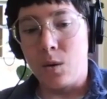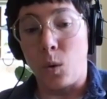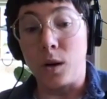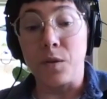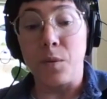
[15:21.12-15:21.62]

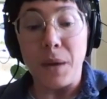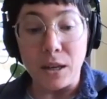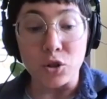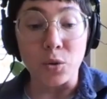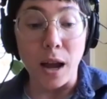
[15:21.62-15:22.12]
one of the
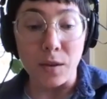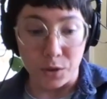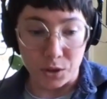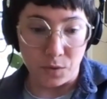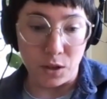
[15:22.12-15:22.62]
main
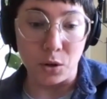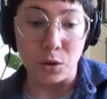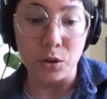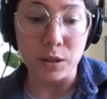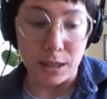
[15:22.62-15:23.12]
drivers of the
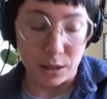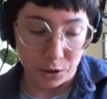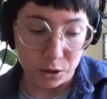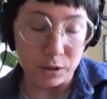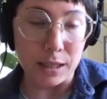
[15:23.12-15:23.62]

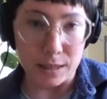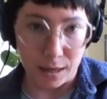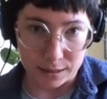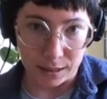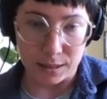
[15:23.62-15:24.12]
early
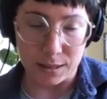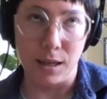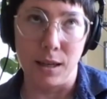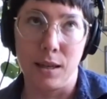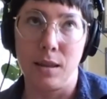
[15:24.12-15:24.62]
sex
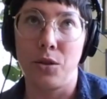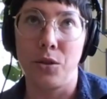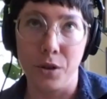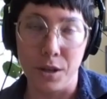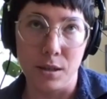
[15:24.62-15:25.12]
testing in the
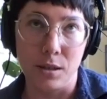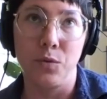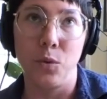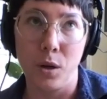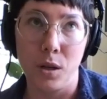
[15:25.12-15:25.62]
30s and
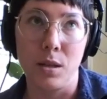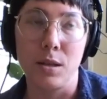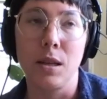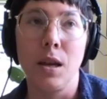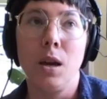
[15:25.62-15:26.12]

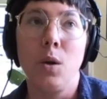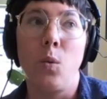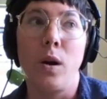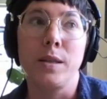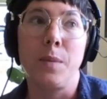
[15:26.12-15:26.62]
40s
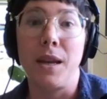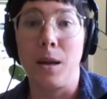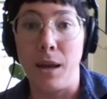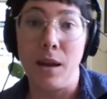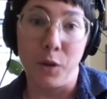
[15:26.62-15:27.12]
was a man
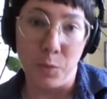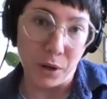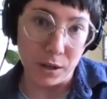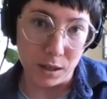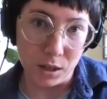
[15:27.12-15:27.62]
named Avery
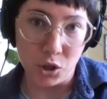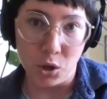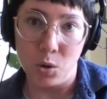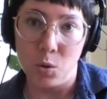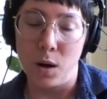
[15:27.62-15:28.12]
Brundage,
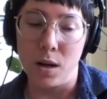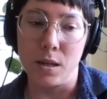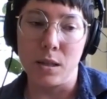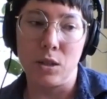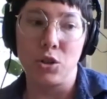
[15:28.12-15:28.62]
who
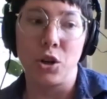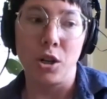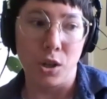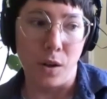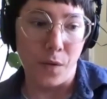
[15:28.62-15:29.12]
was in
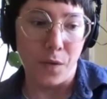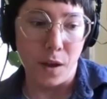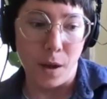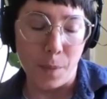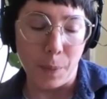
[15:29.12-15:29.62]
charge of
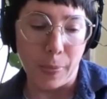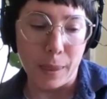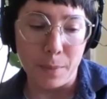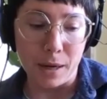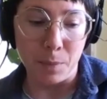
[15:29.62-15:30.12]

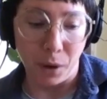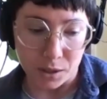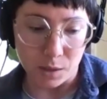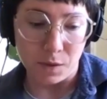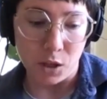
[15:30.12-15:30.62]
many
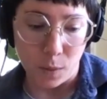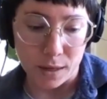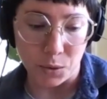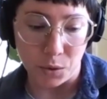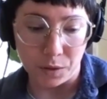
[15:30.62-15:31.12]
parts of the
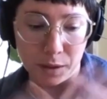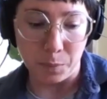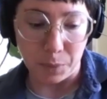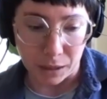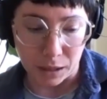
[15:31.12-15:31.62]
US sort of
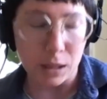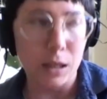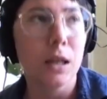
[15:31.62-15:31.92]
Olympic